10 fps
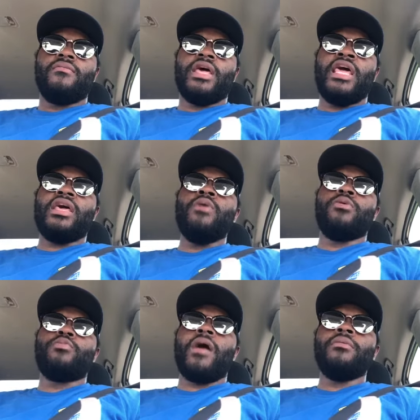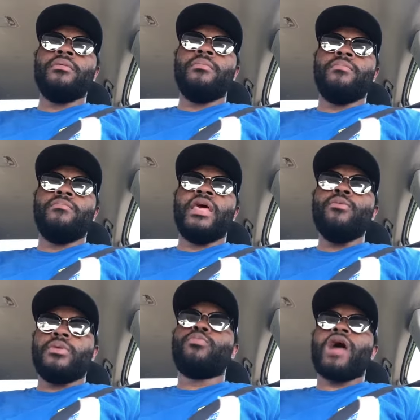he, he would probably he
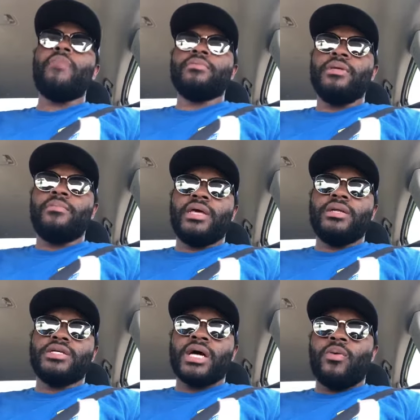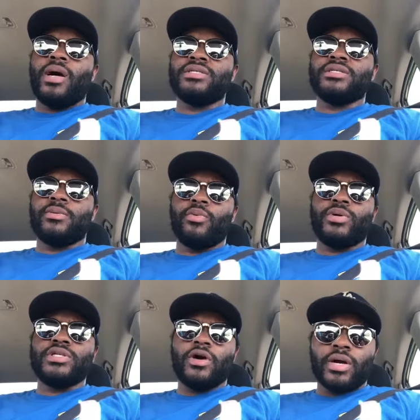would probably be Deshaun Watson's number
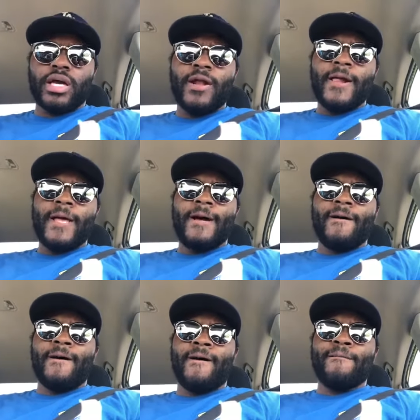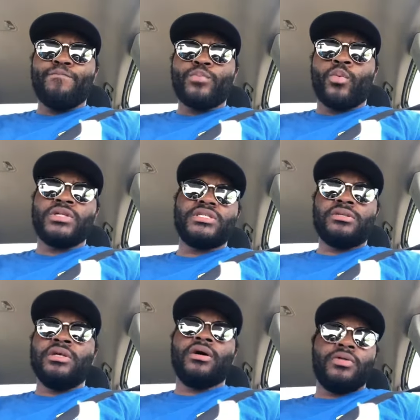one target um, once
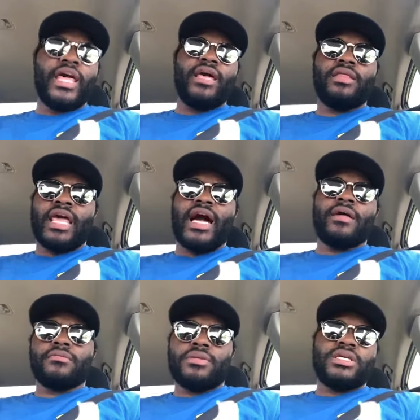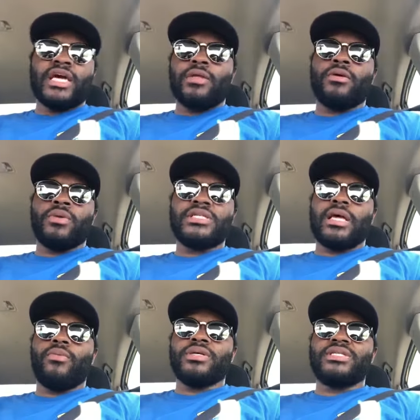you know they they got together and once they
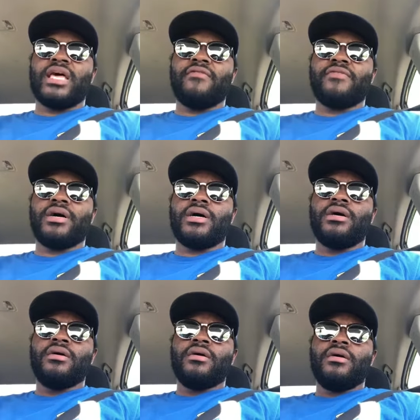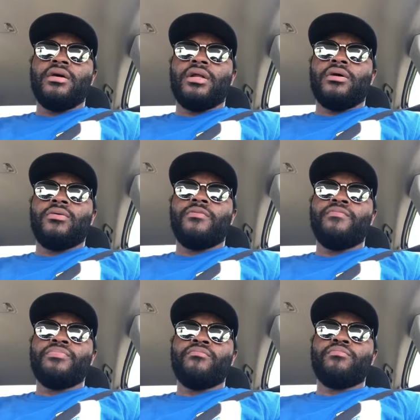once they've uh, you know
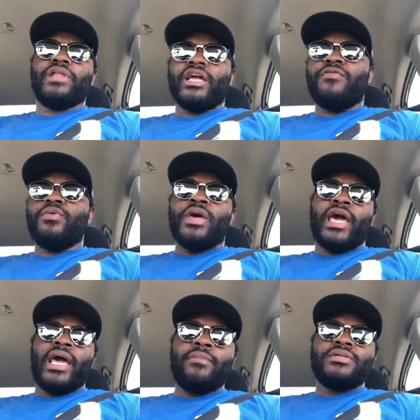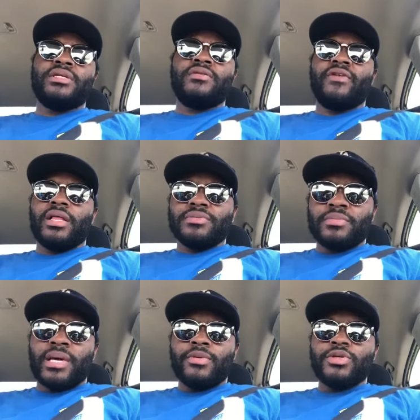played a few games and developed some
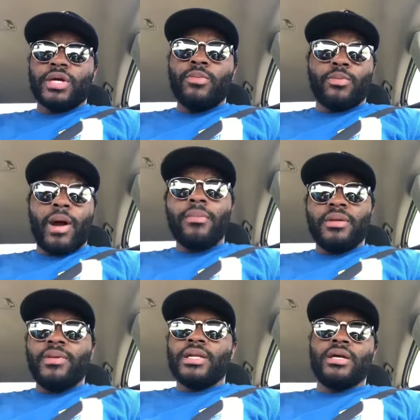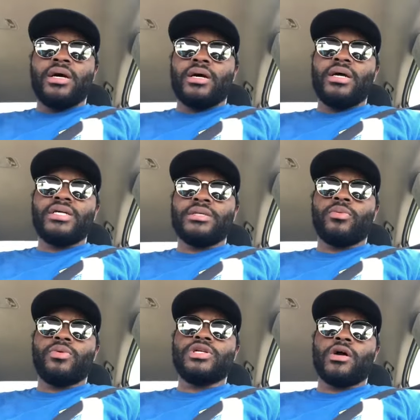chemistry, he would probably be uh, his number
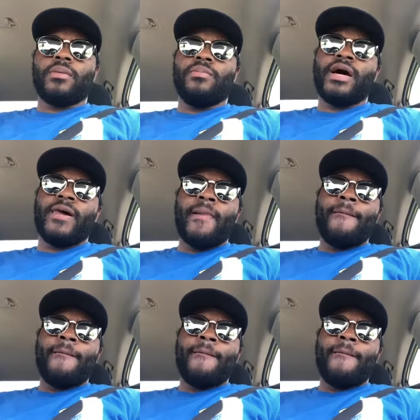one target. But